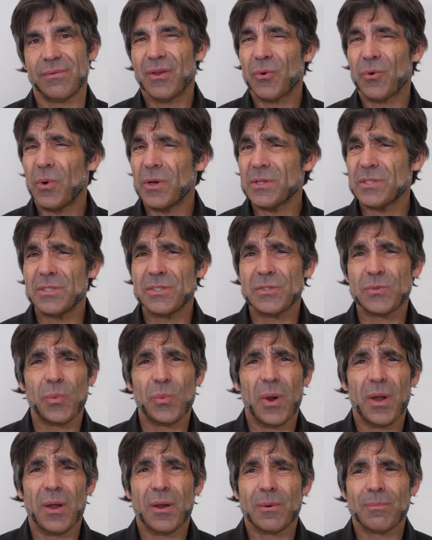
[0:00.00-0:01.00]
Questions
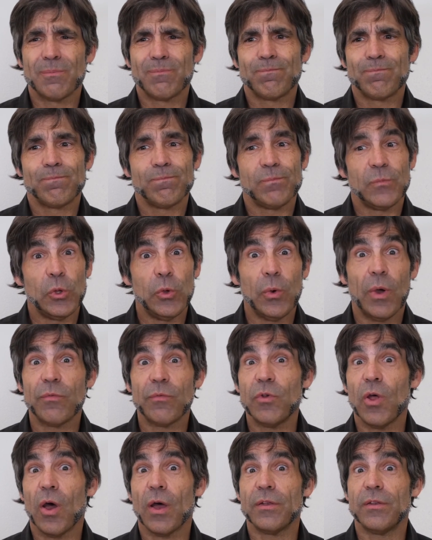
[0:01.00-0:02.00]
where you have
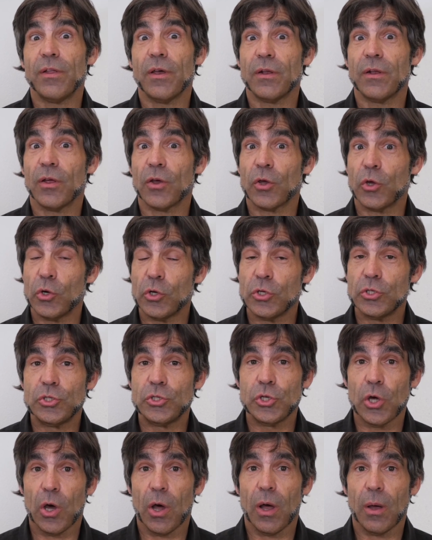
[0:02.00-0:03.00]
not done a good
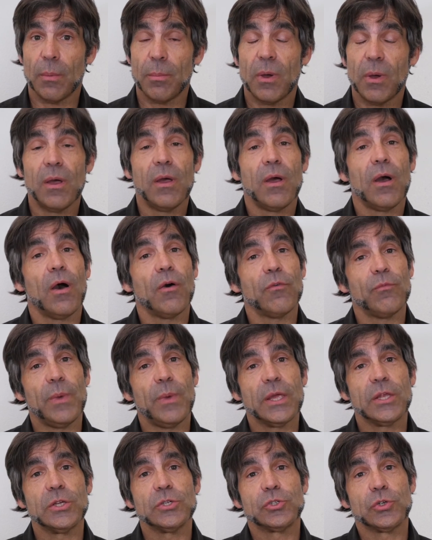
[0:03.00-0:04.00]
job of
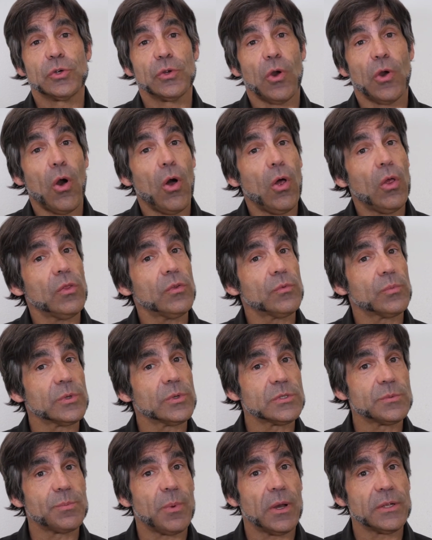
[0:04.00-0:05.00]
making sure all the
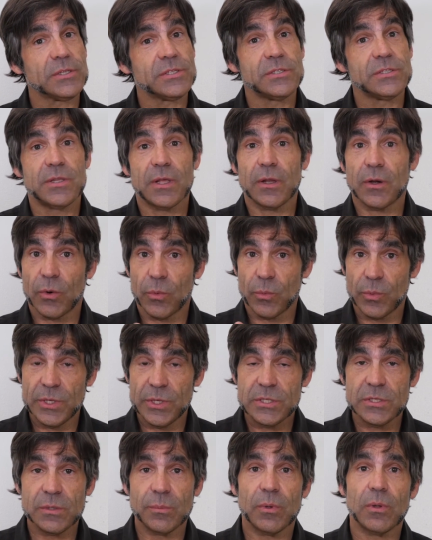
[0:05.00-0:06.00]
responses that are
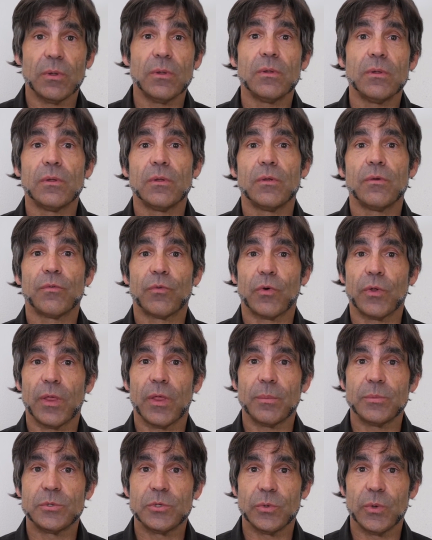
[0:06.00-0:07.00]
reasonable for
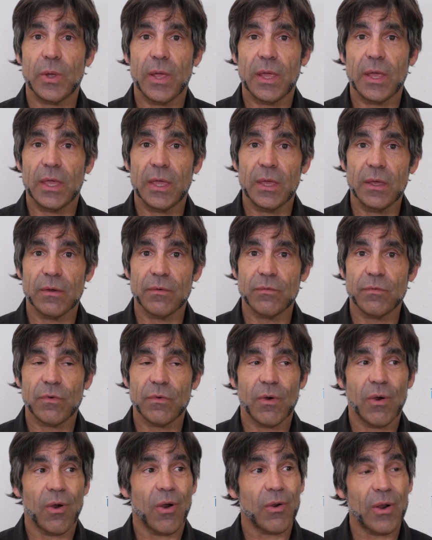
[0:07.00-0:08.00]
them to give
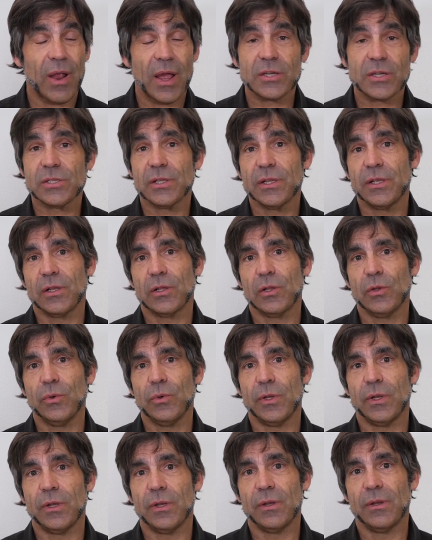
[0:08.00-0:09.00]
are actually
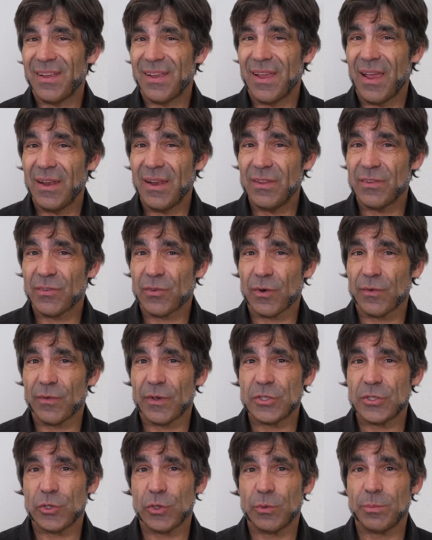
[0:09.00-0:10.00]
included. Any
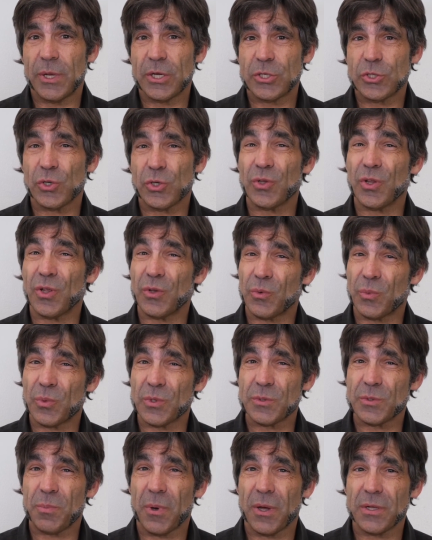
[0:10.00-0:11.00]
survey should make sure that the
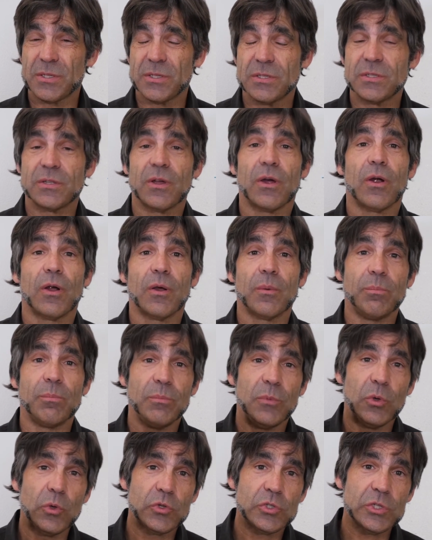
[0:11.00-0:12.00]
responses are
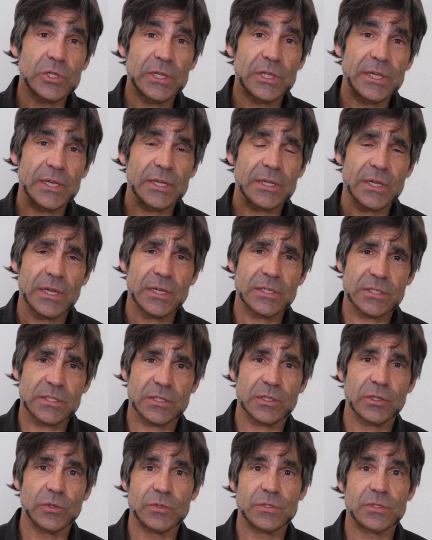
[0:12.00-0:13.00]
mutually
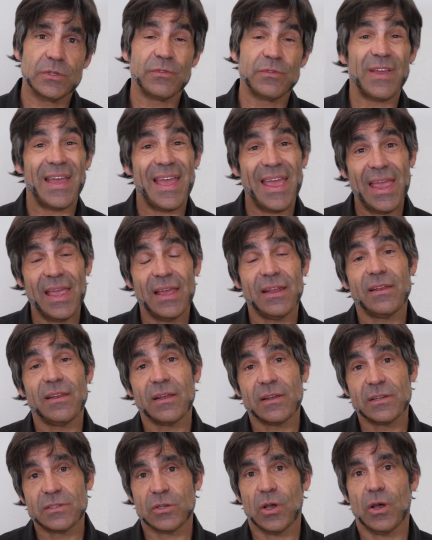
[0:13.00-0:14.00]
exclusive and
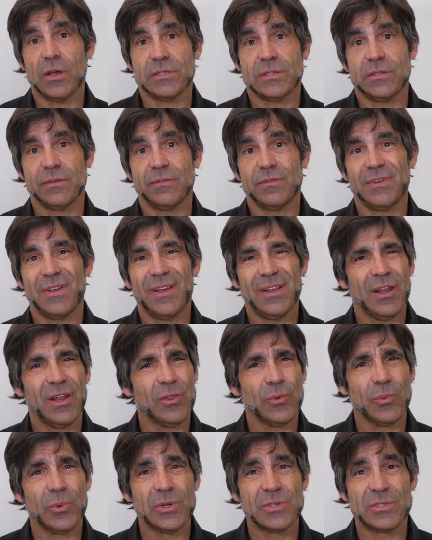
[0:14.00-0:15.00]
exhaustive. In
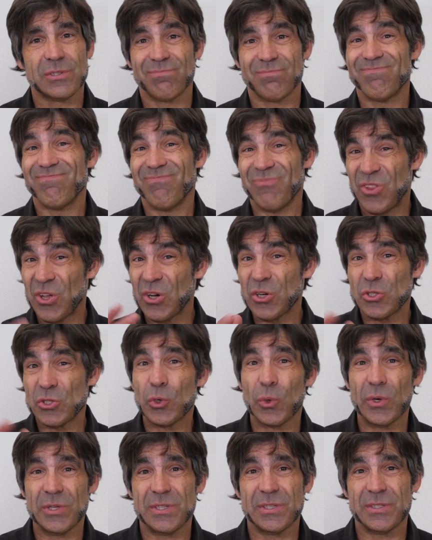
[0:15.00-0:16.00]
other words, their
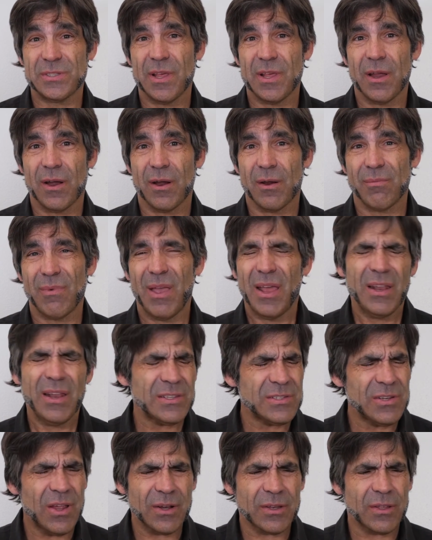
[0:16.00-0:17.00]
choice is there, and
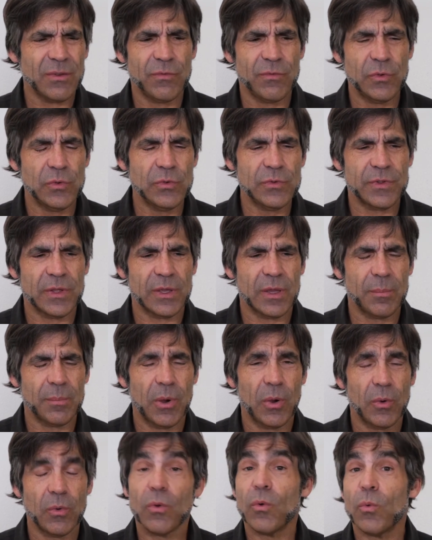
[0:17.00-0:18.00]
it's not confusing
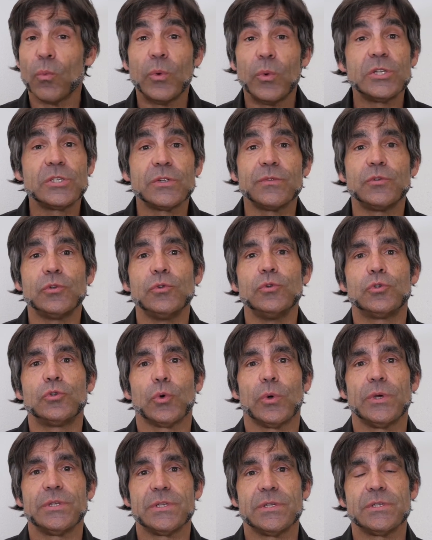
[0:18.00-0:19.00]
about which of two
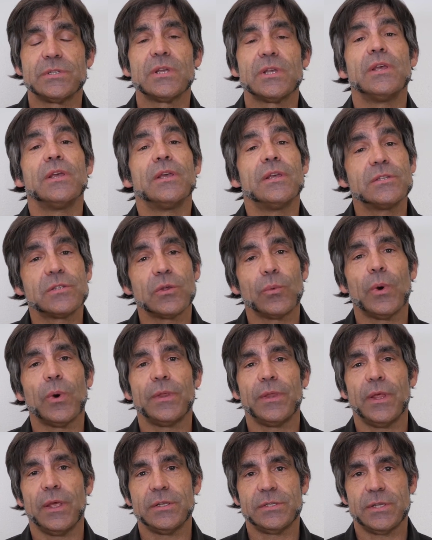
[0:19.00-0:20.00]
choices is the one
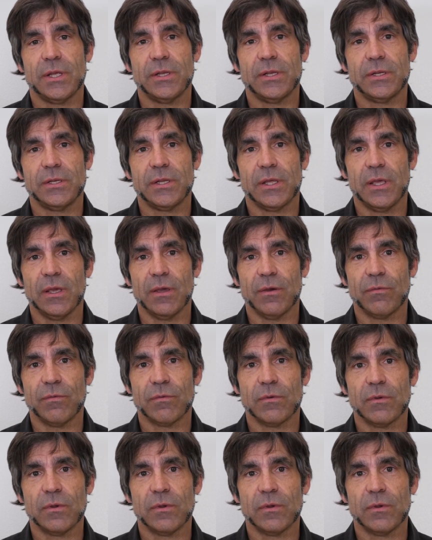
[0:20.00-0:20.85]
they intended to give.